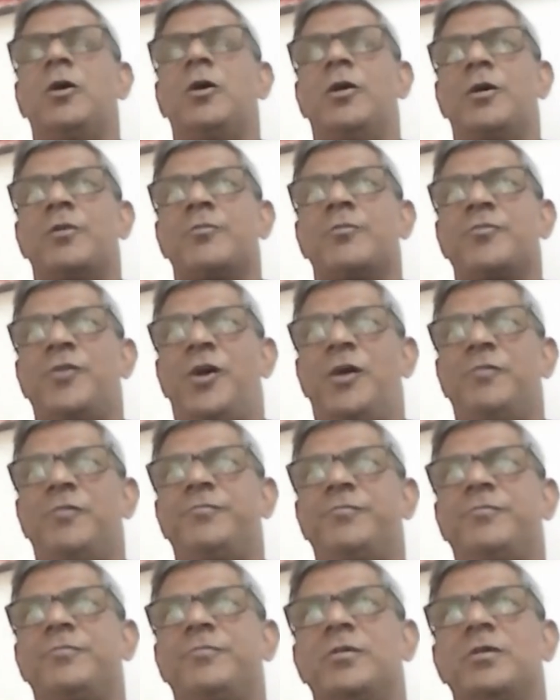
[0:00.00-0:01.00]
or
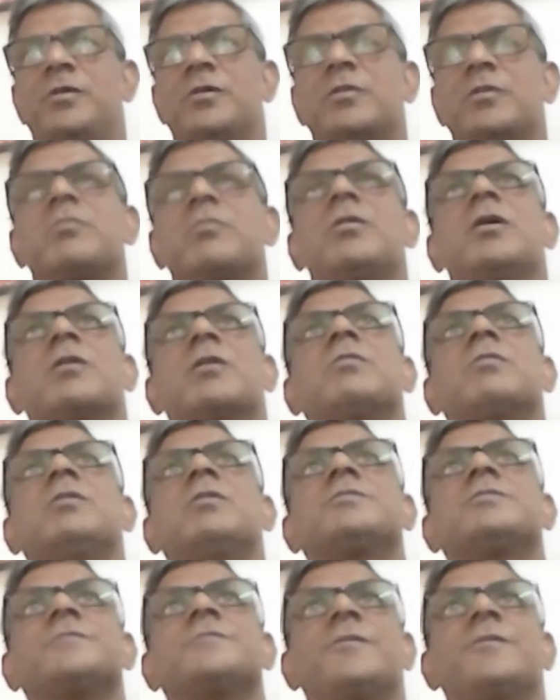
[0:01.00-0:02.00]
rough or
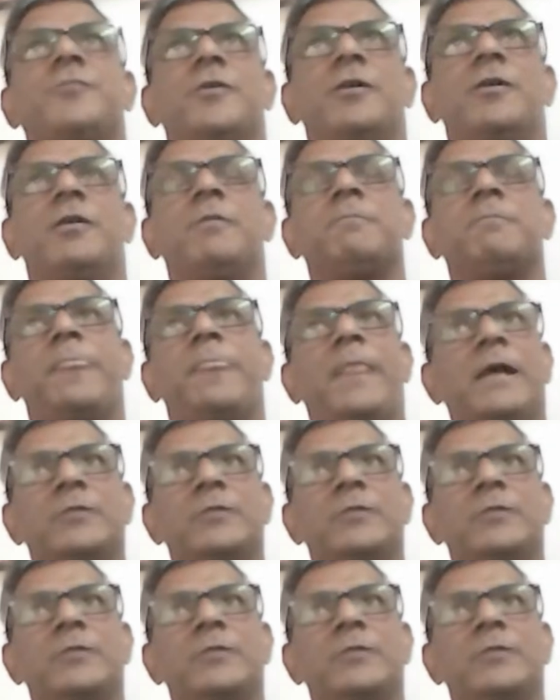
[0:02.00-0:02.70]
suffer.